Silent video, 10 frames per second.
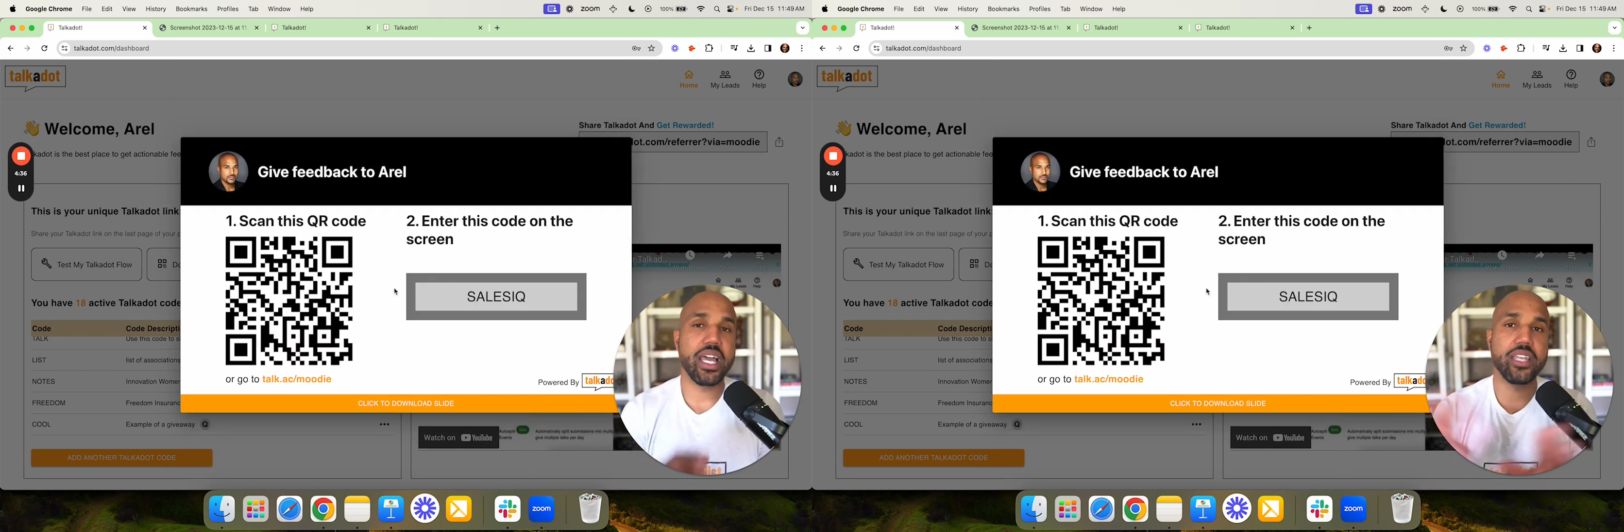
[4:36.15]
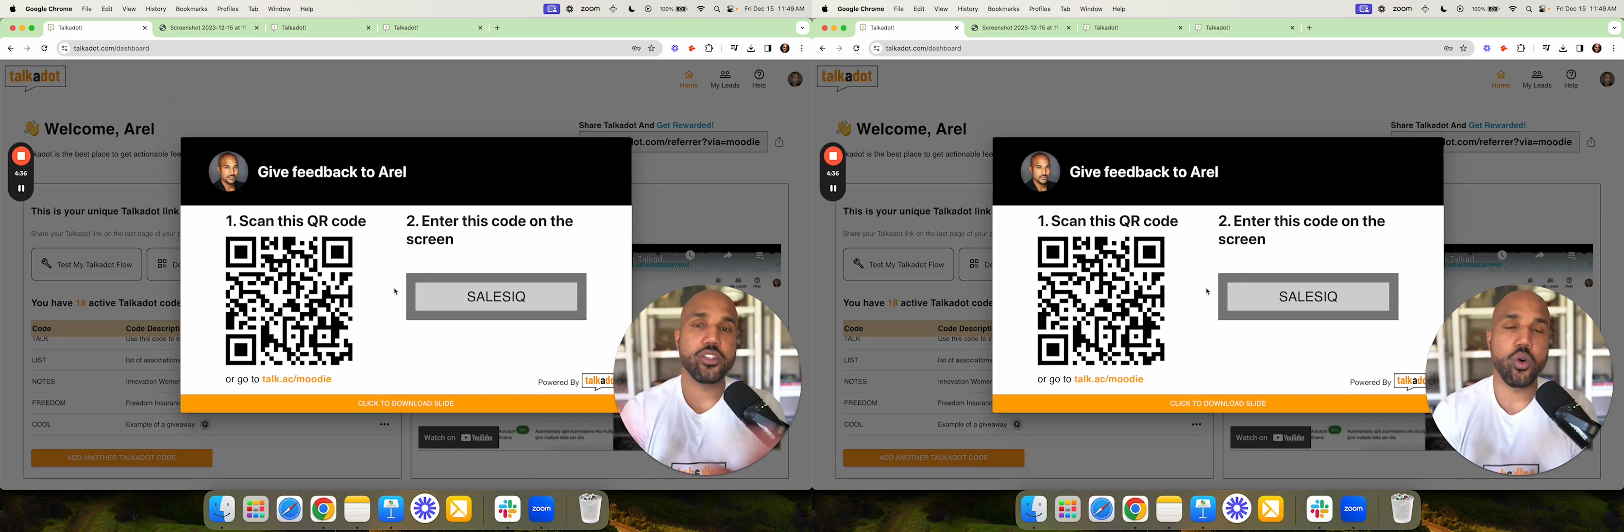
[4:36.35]

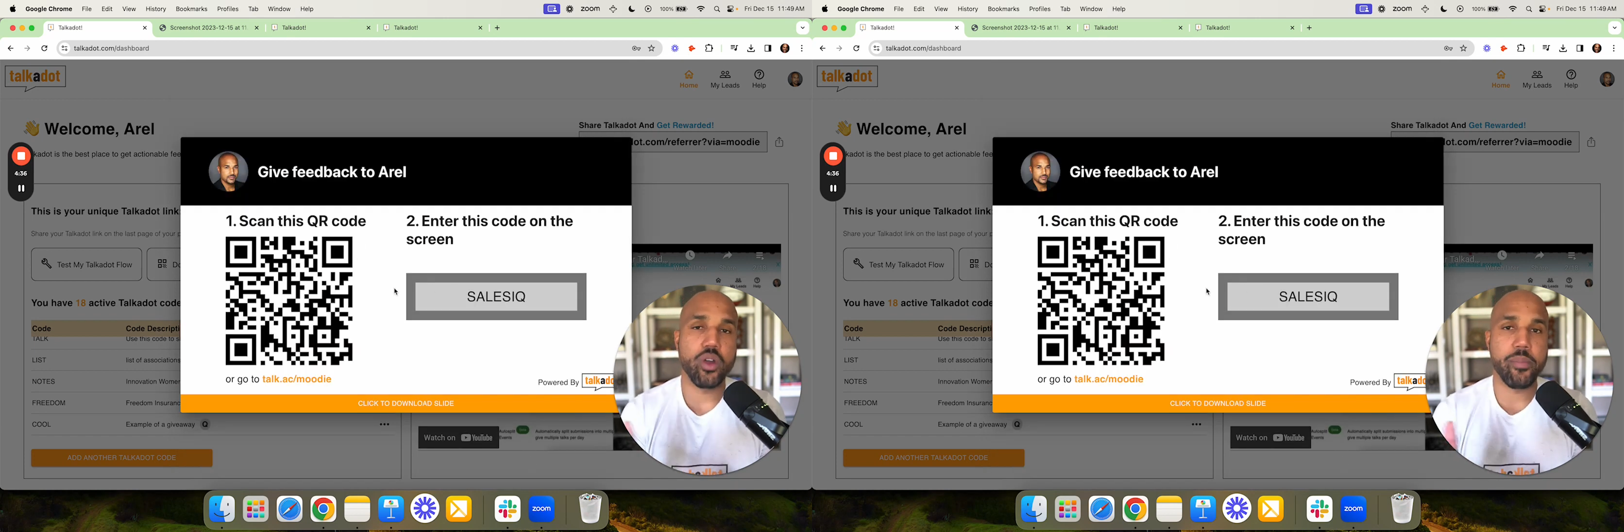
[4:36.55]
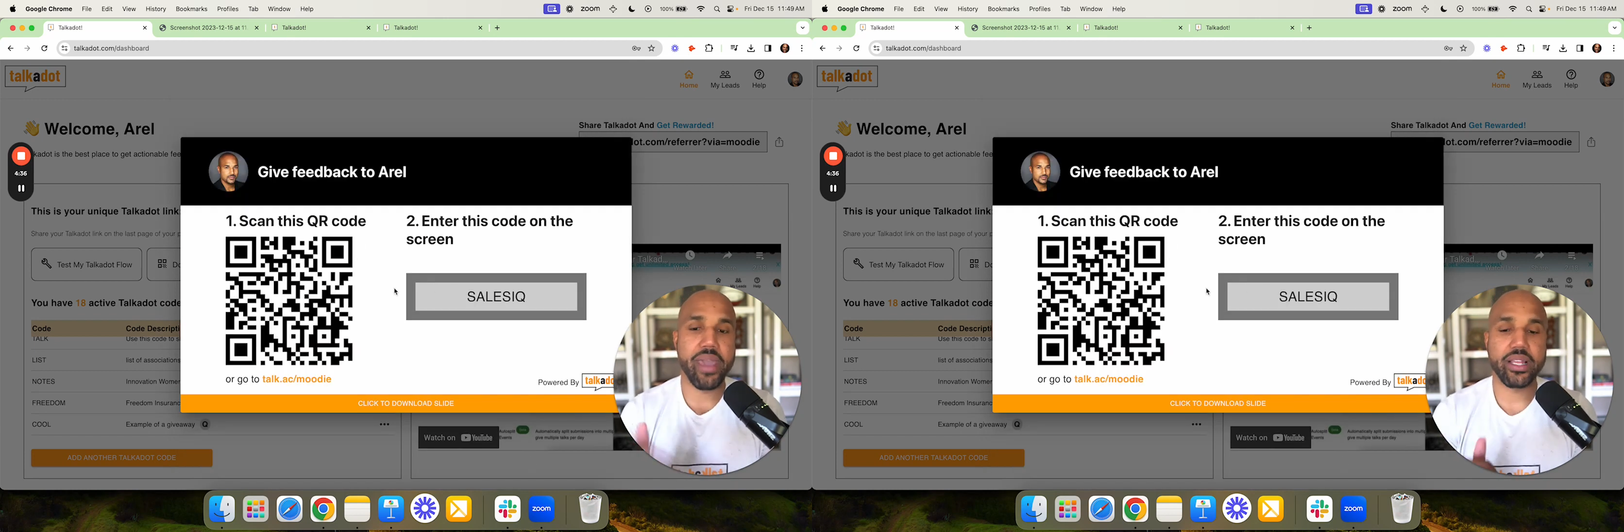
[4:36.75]

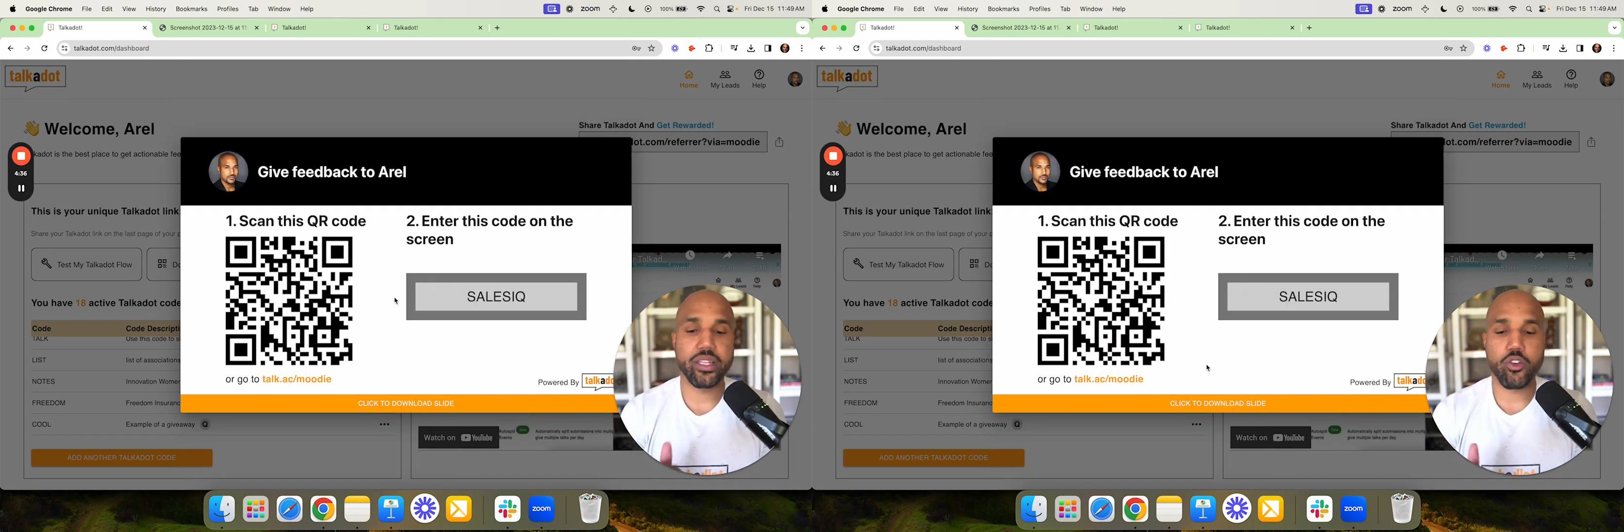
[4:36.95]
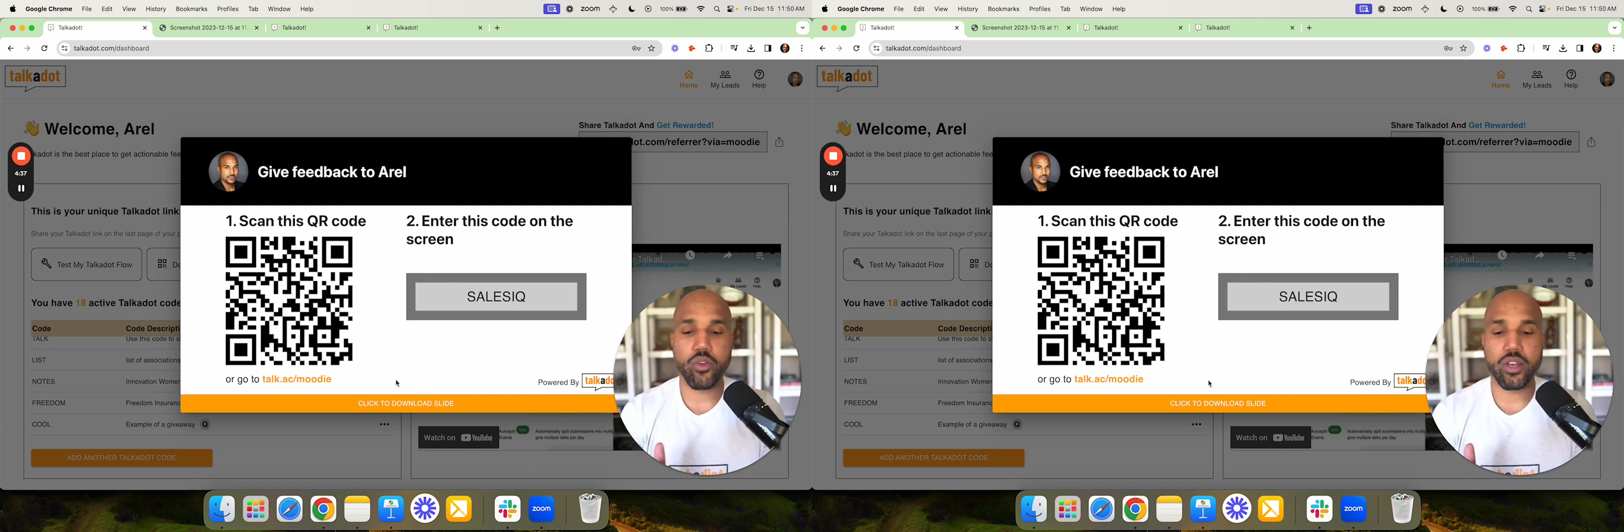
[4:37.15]
automatically
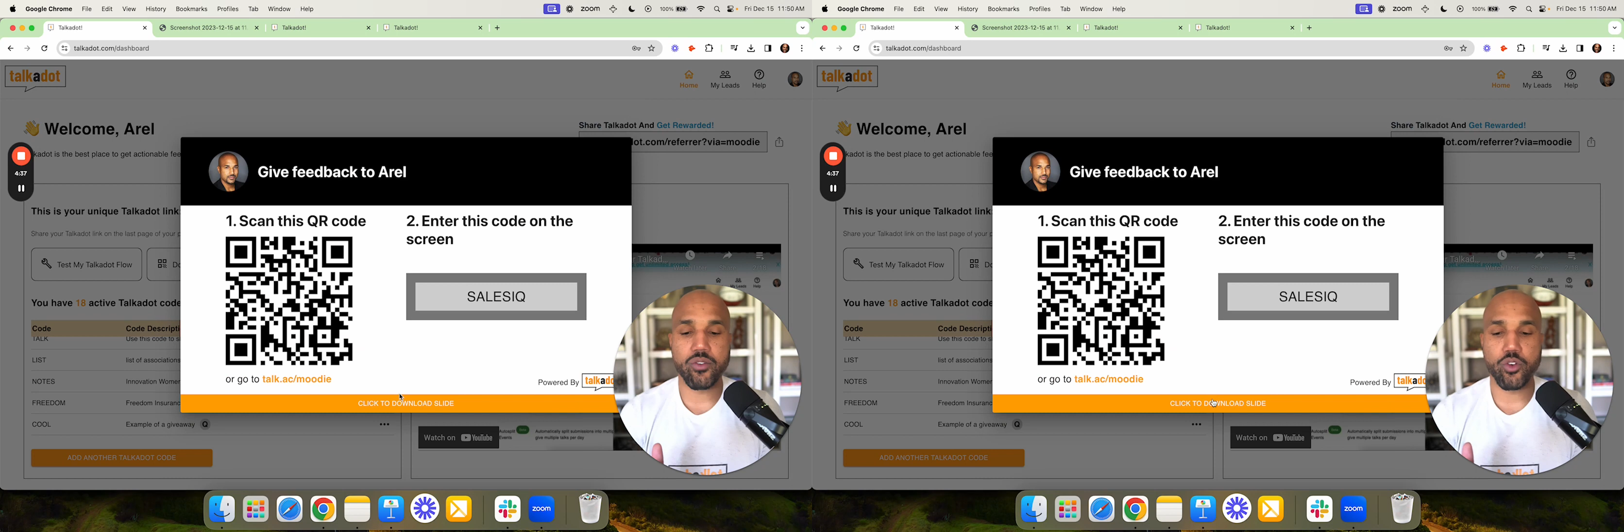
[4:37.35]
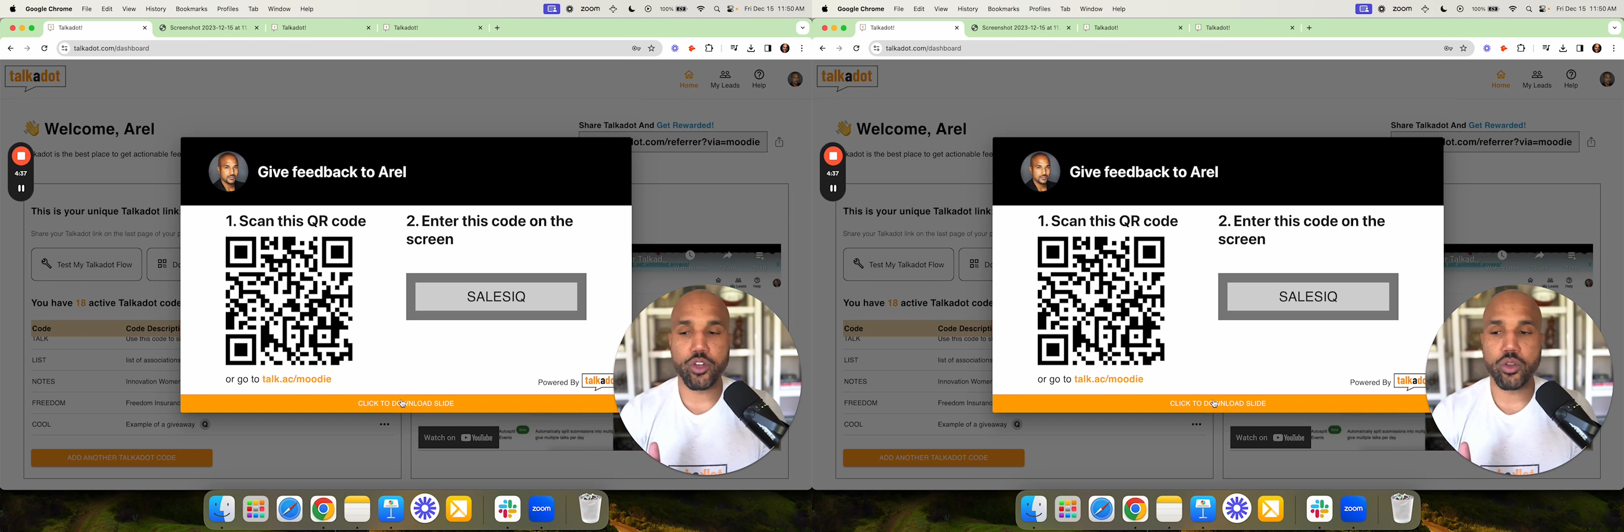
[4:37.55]
created for you.